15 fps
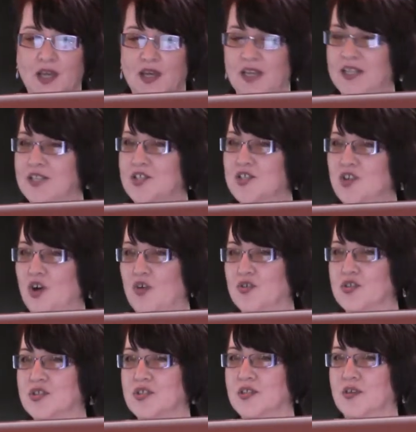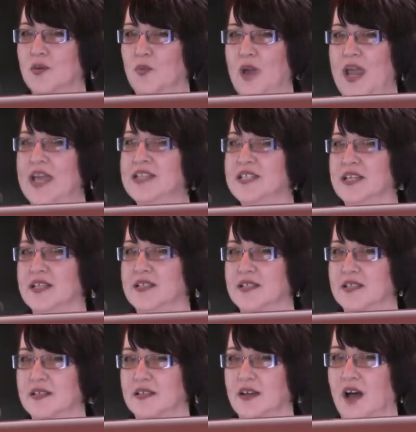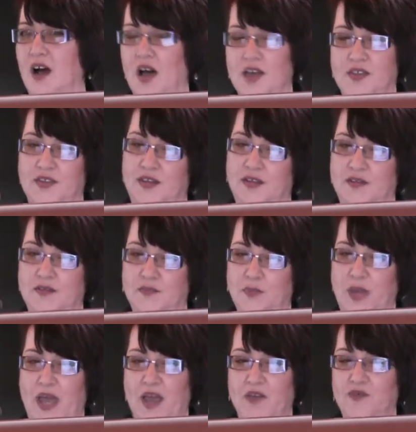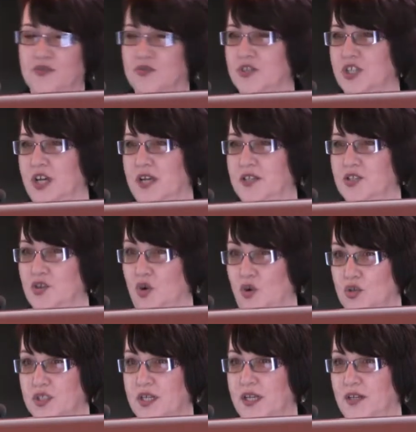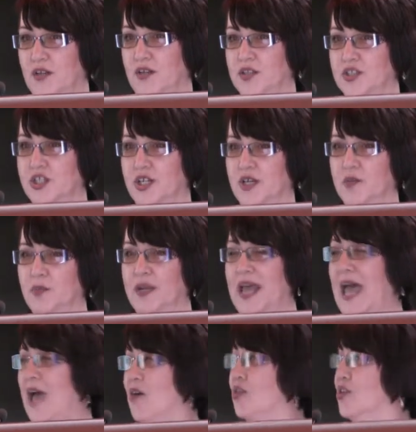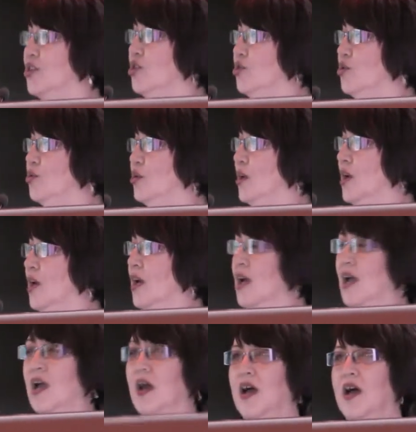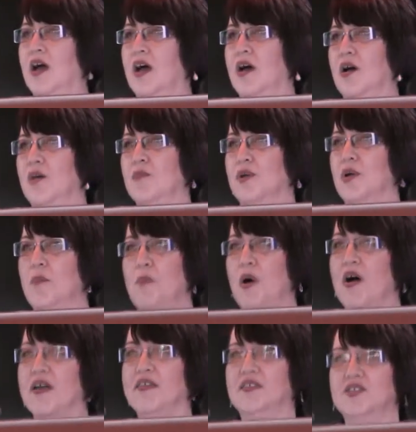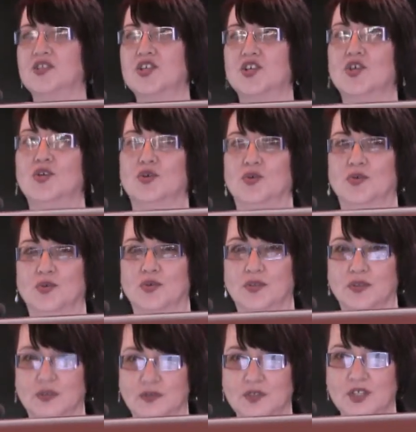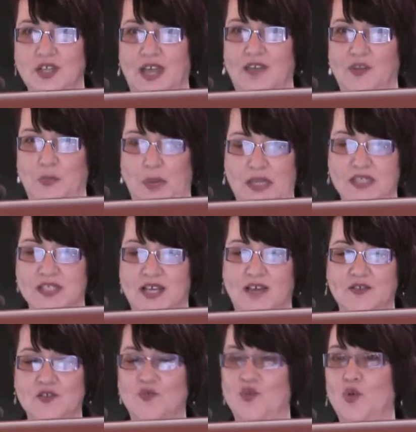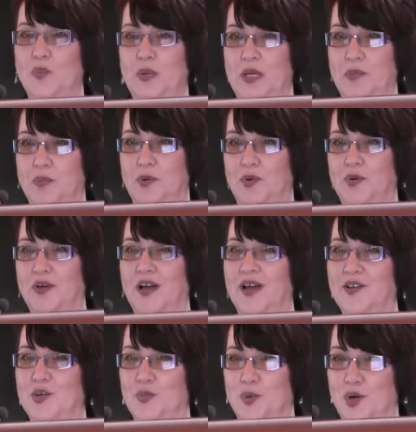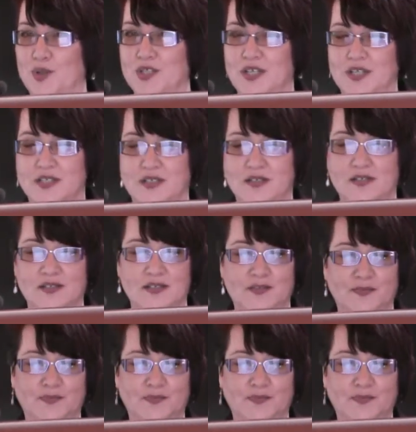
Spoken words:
And it's not, is it either behavioural change or technology, but how can you combine the two to get the best out of your people and your processes?